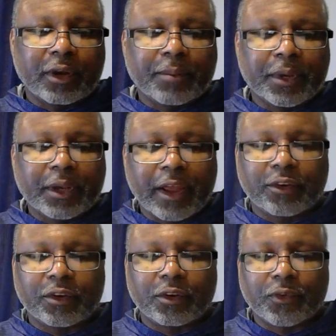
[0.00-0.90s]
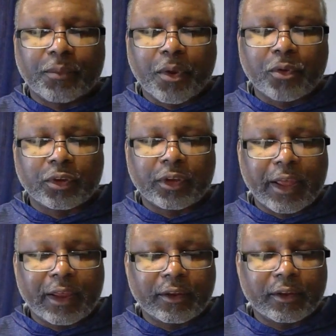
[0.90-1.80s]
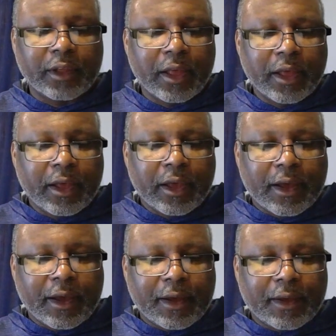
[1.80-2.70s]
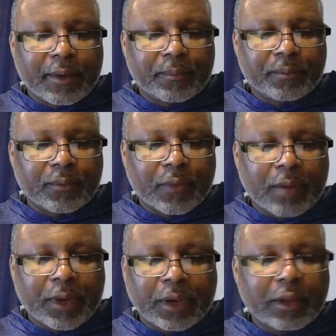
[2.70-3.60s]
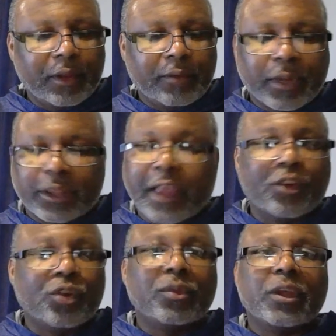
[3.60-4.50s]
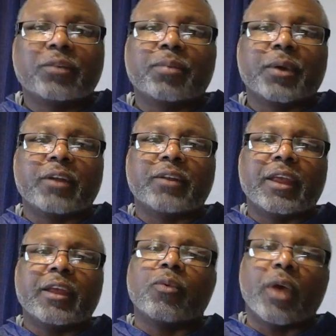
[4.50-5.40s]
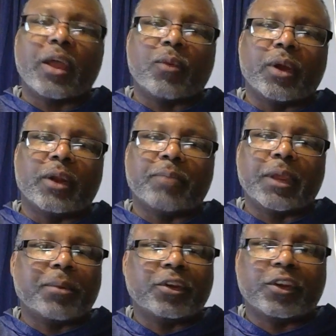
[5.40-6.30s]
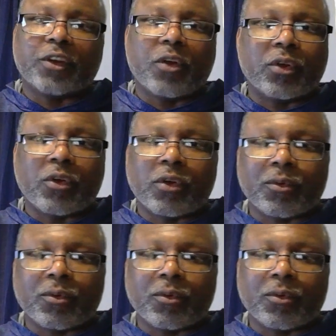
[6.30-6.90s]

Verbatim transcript: of limitations for most states. But they do this because they get away with it. People just don't know their